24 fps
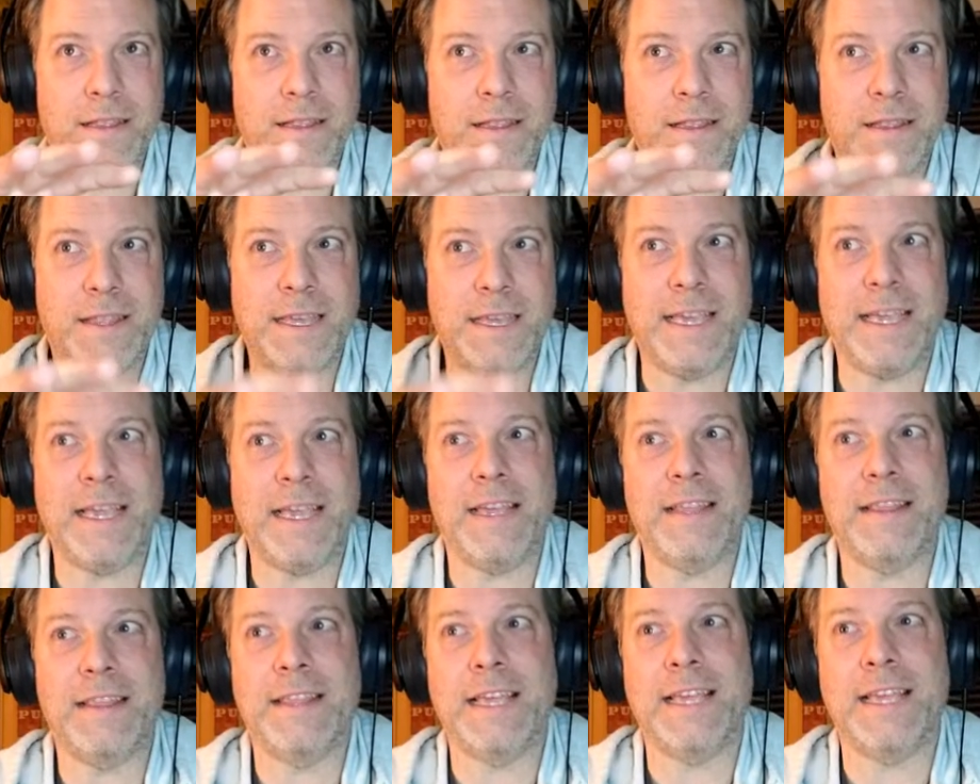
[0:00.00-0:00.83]

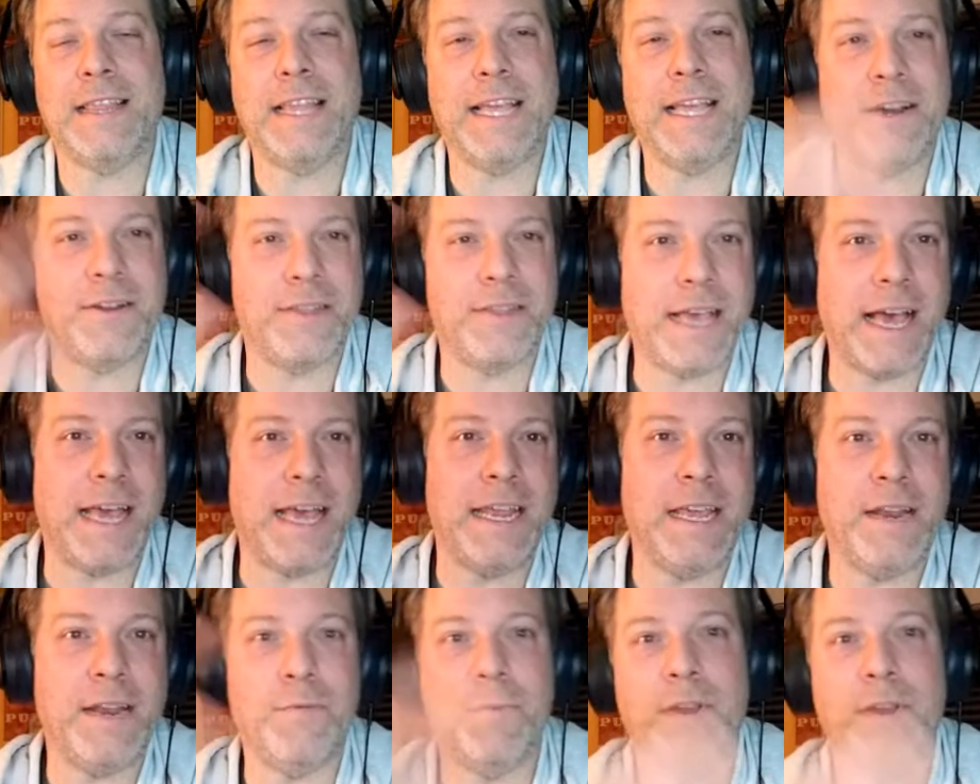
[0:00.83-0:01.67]
layer that
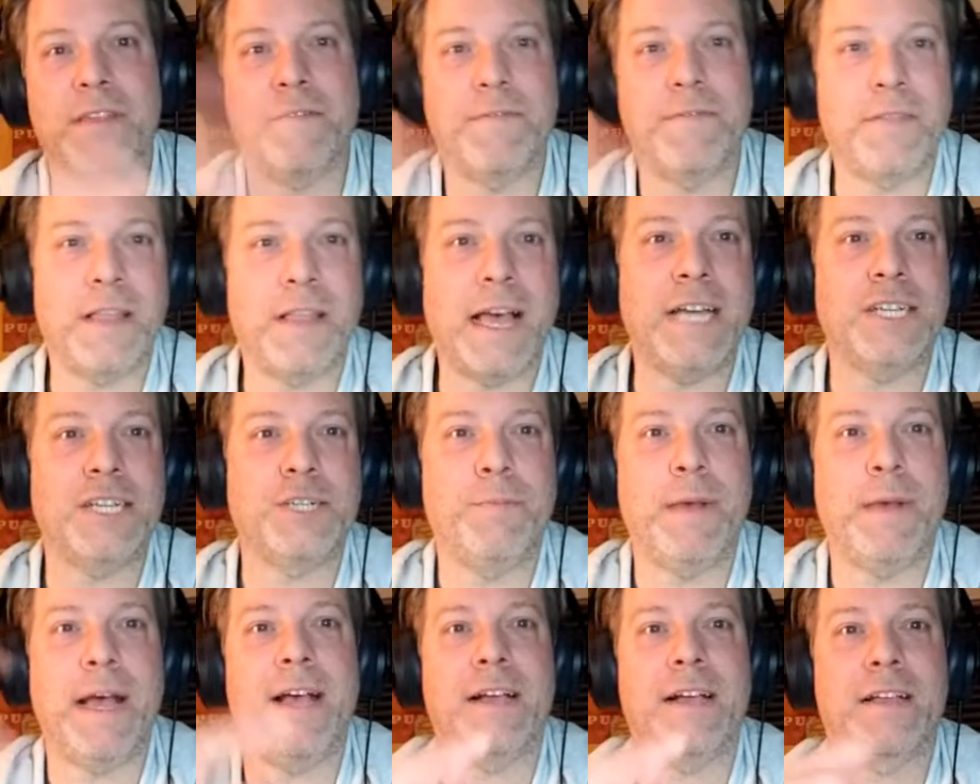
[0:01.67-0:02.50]
in with the
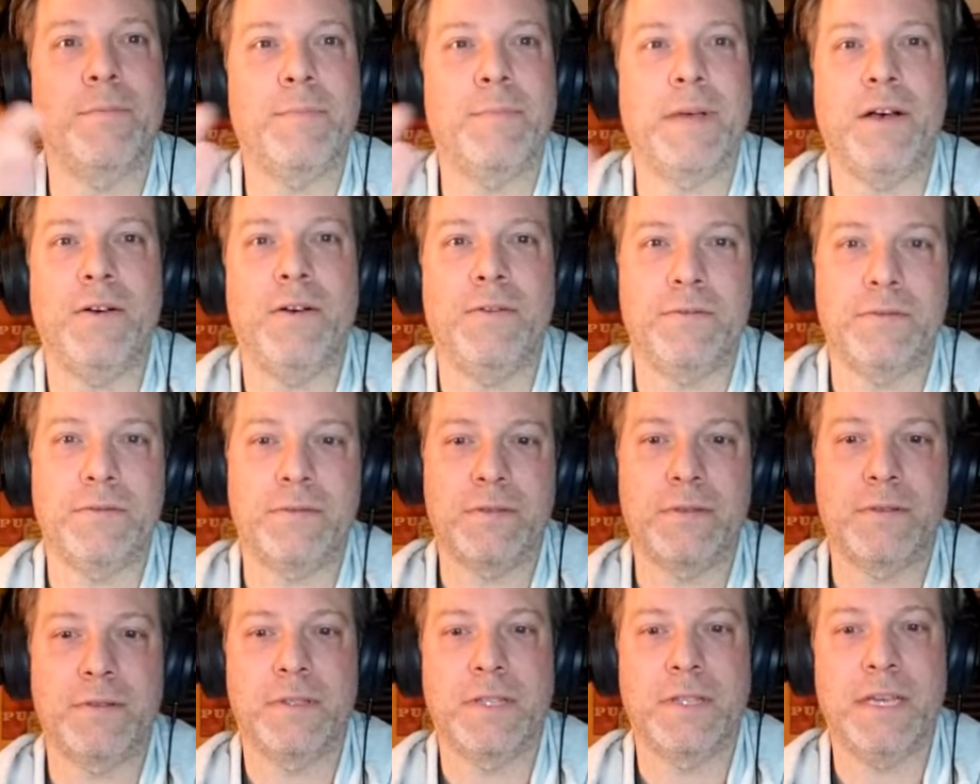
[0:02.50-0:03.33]
flashback about
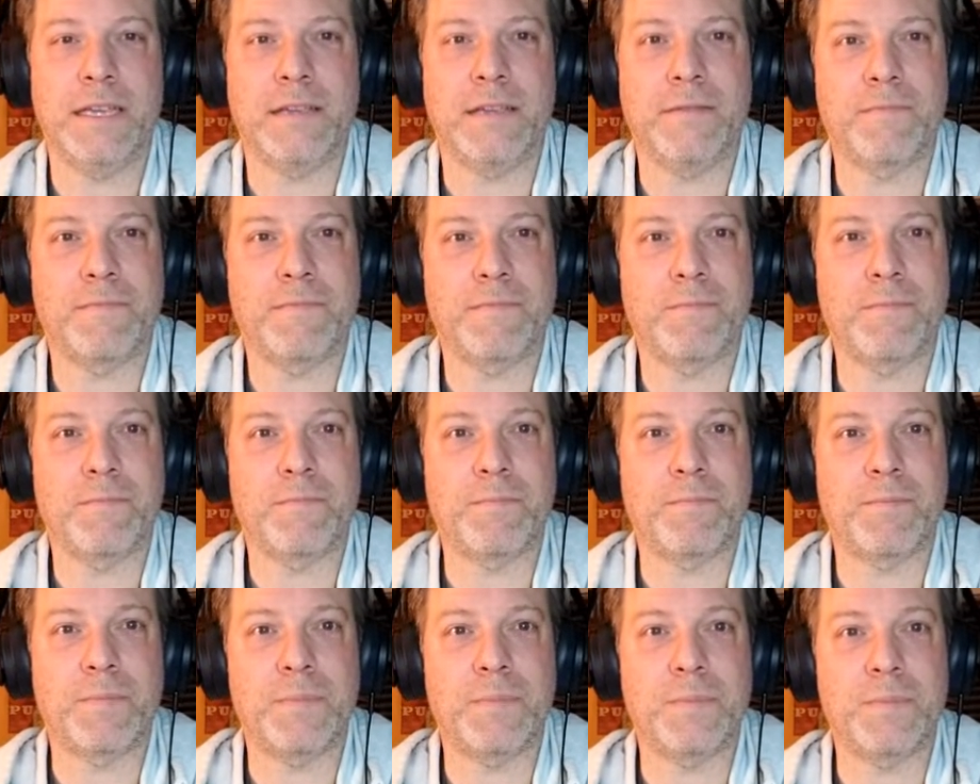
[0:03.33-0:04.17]
like
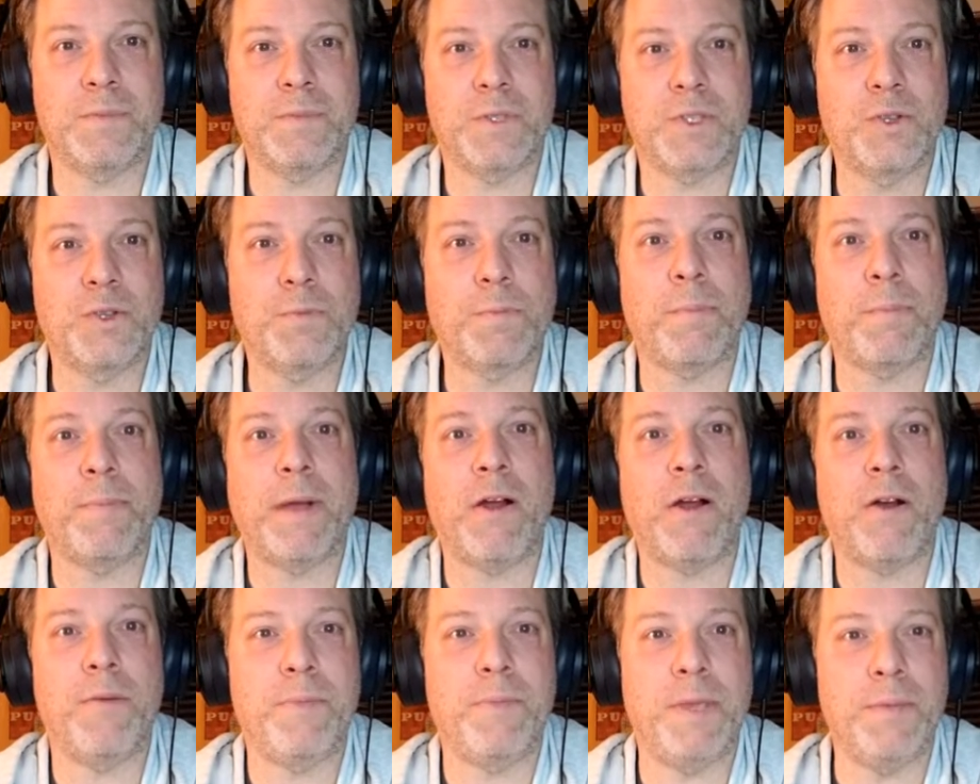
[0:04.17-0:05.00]

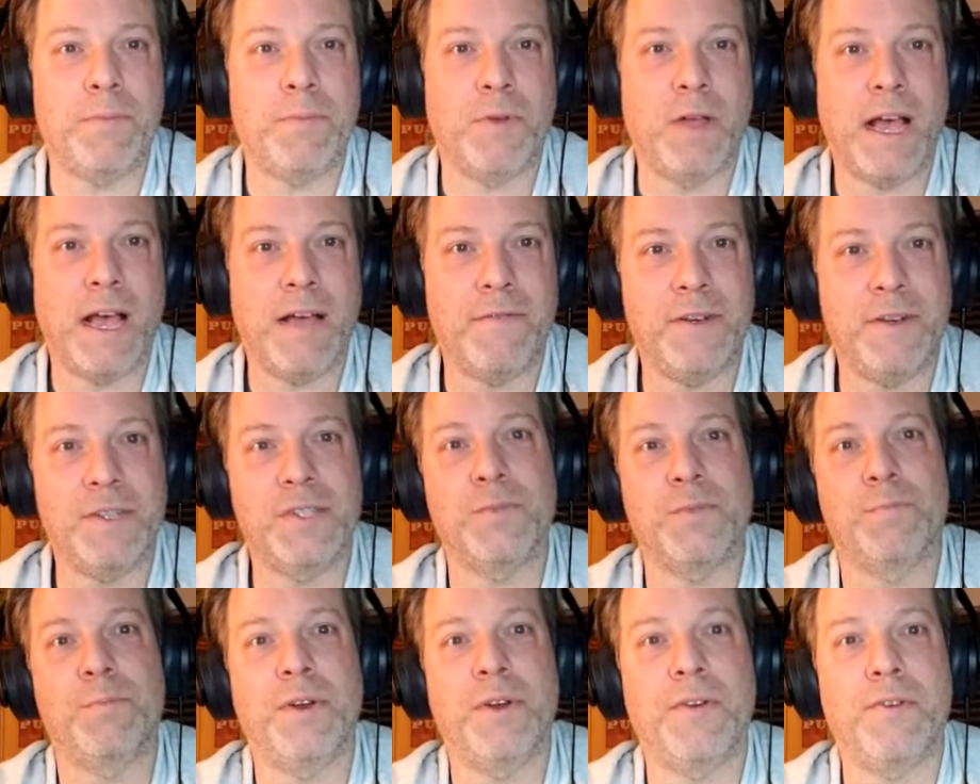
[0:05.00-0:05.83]
superpowered people having a
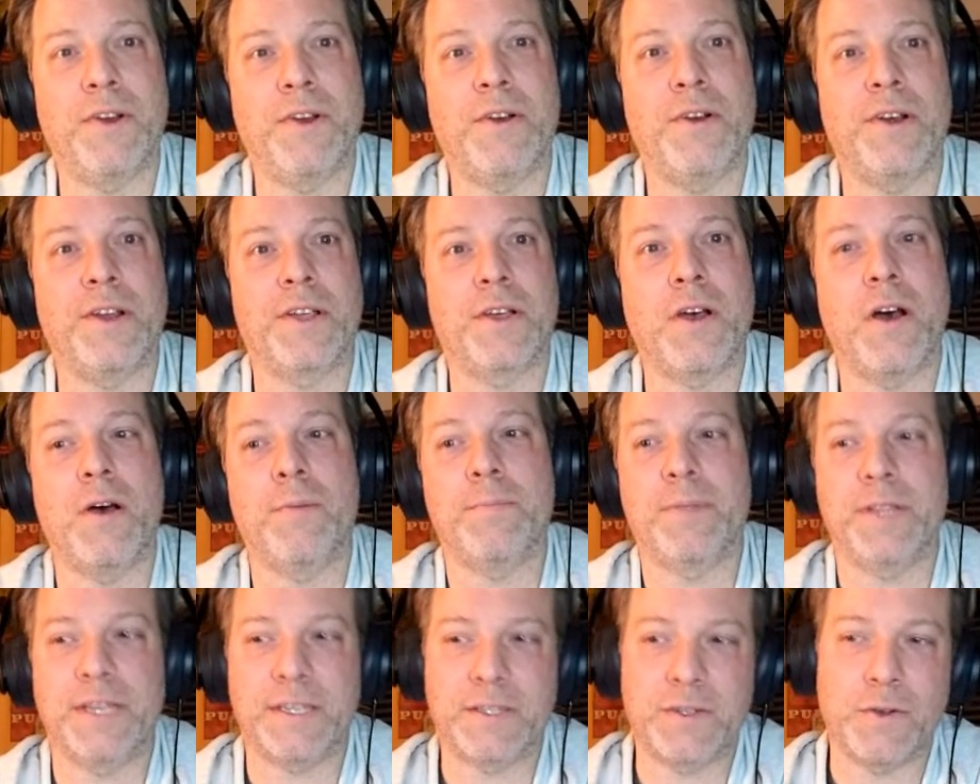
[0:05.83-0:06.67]
superiority
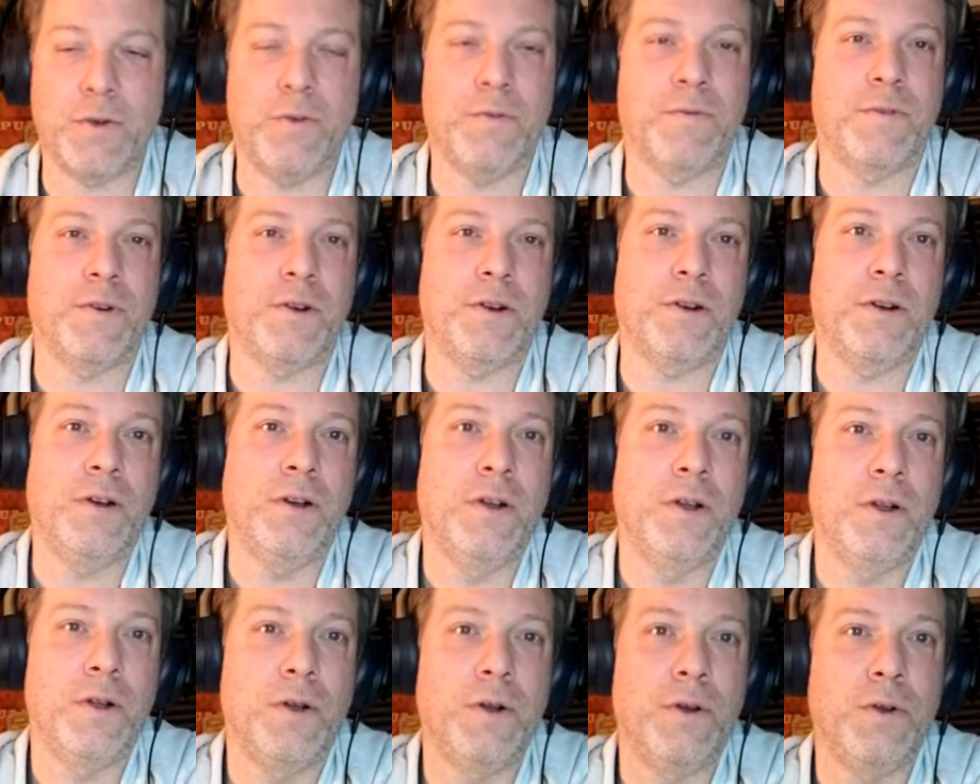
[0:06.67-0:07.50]
complex over
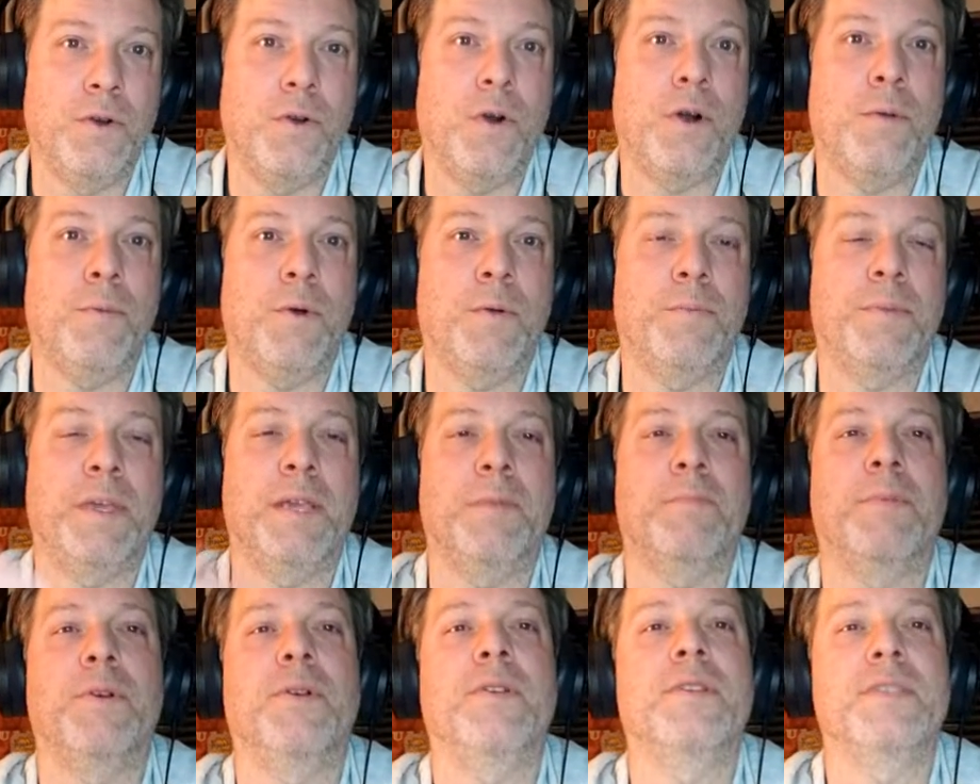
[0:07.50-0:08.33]
normal
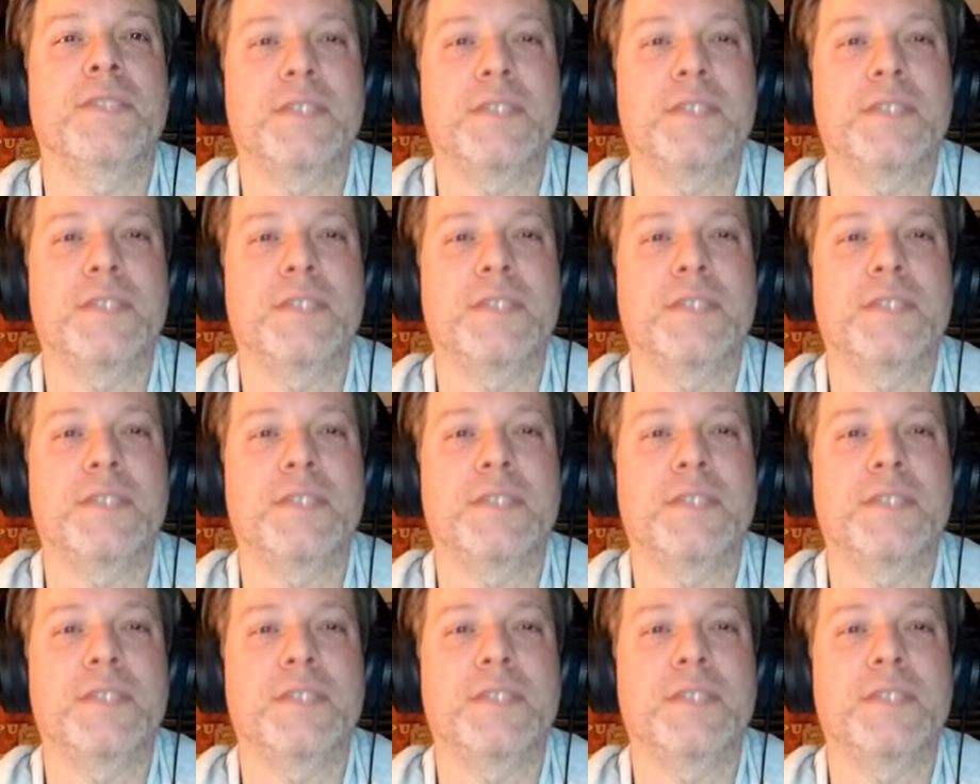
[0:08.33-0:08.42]
people.